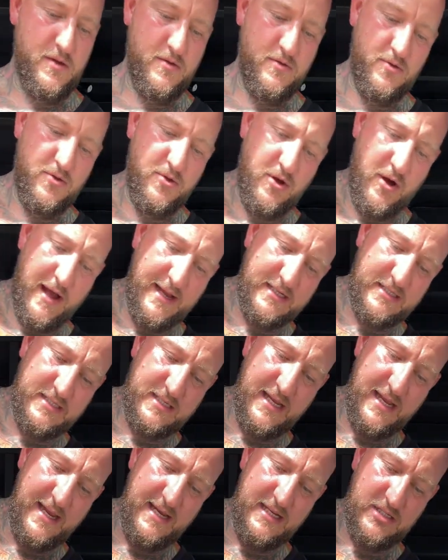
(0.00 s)
Nice,
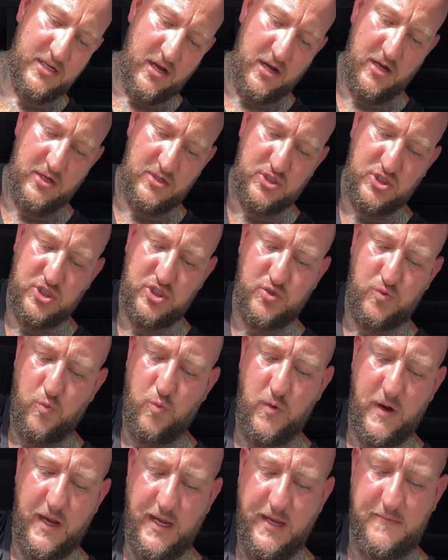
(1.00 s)
these are
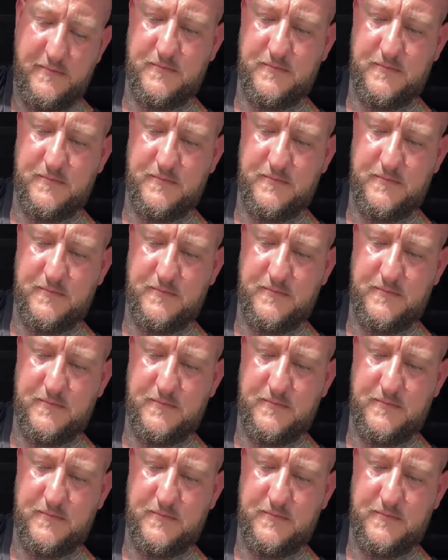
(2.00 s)
sweet.